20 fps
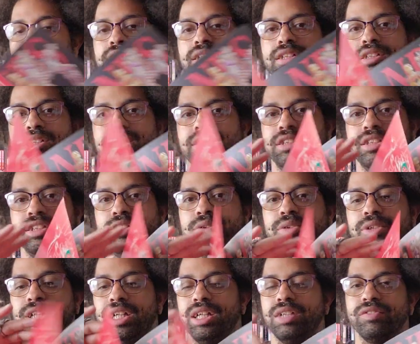And then you
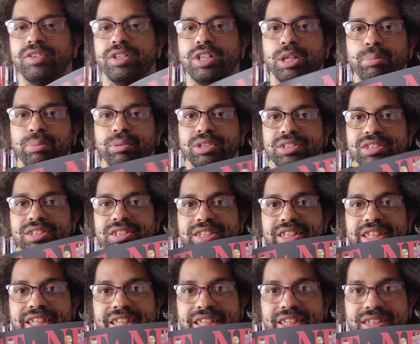have a couple of
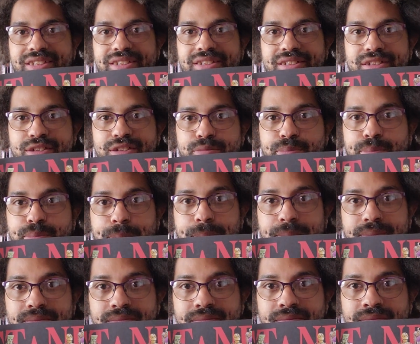stands.
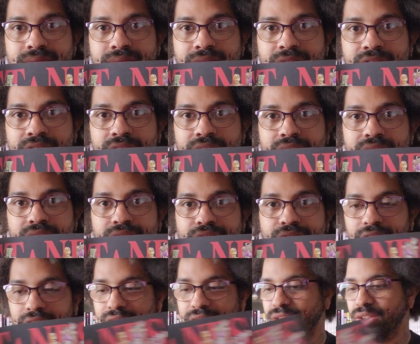If
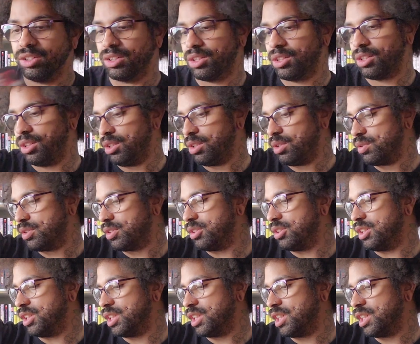I look
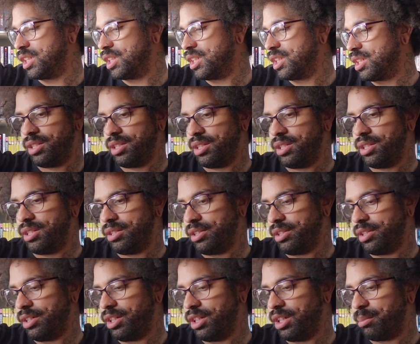closely,
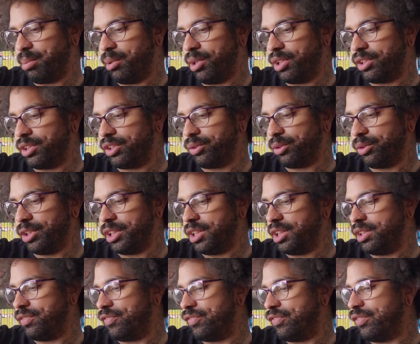there are part 3,
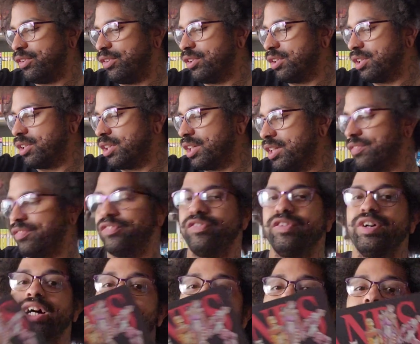4, and
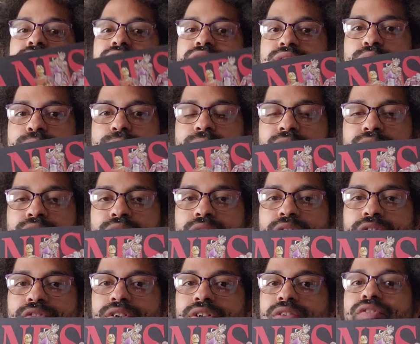5. So part 3,
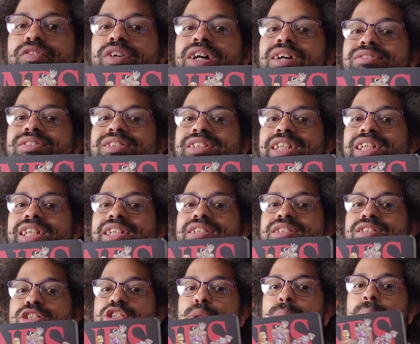4, and 5
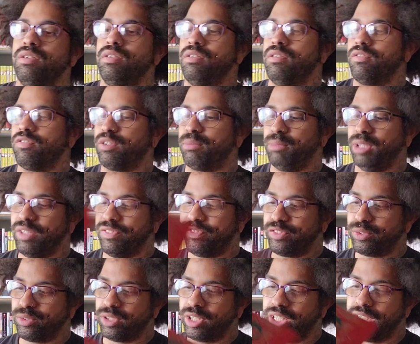stands. From left to
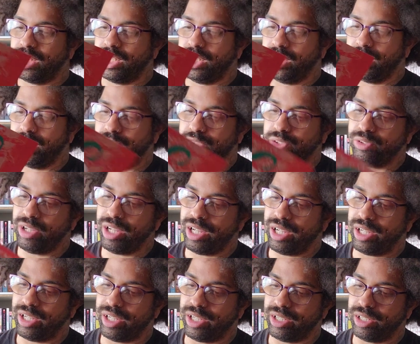right, you
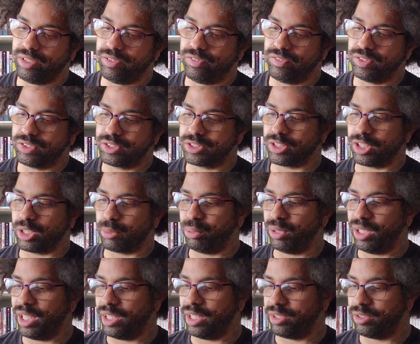have Star
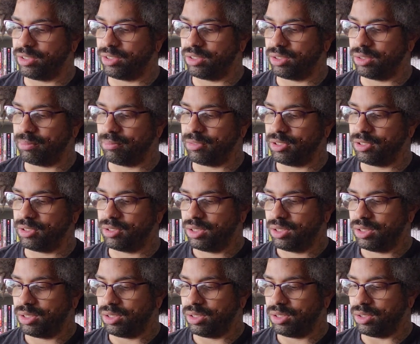Platinum,
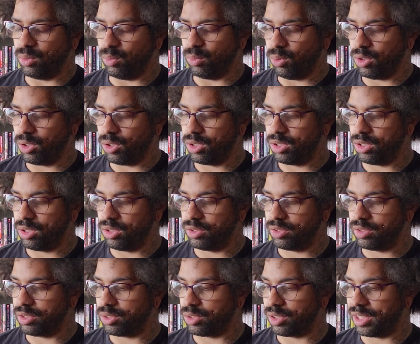The
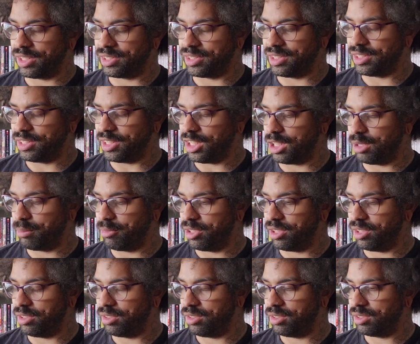World, Crazy
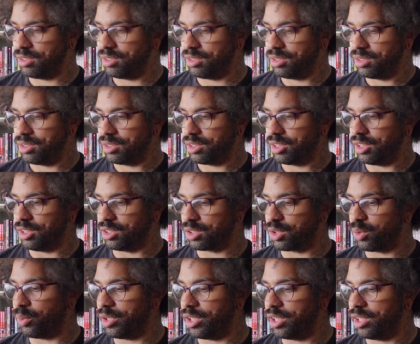Diamond, Killer
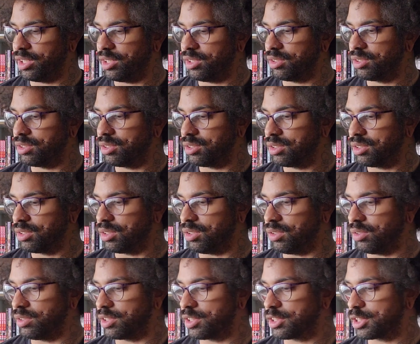Queen,
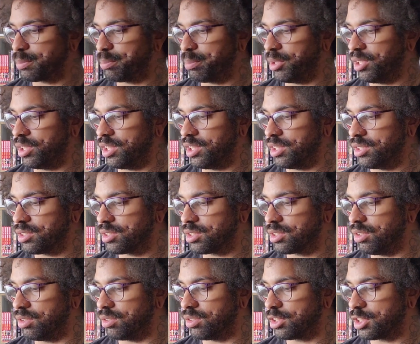Golden Experience
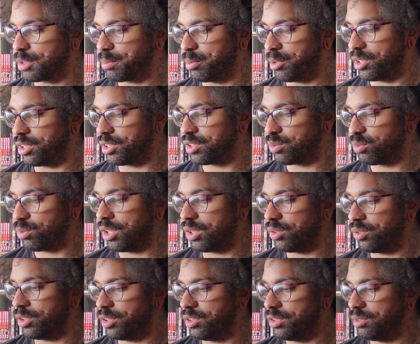
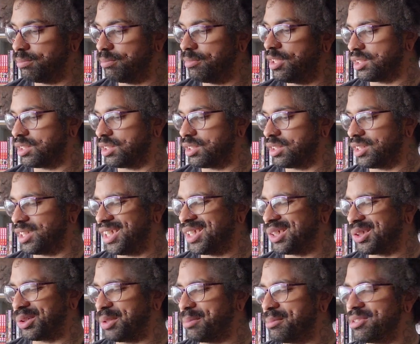Requiem, King
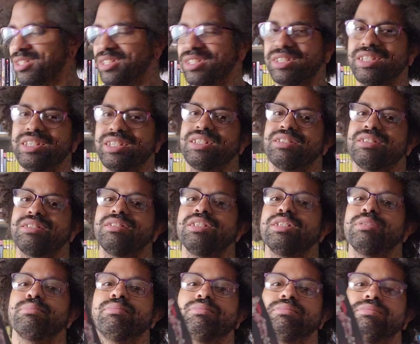Crimson, I think that's the
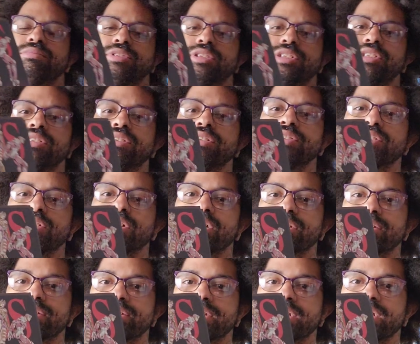name. So those are all the
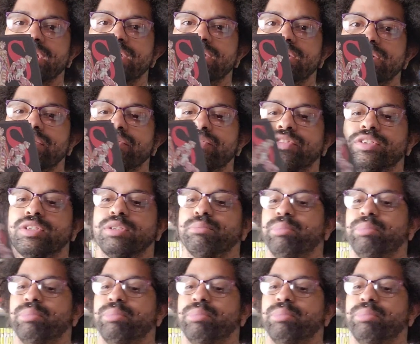stands in the front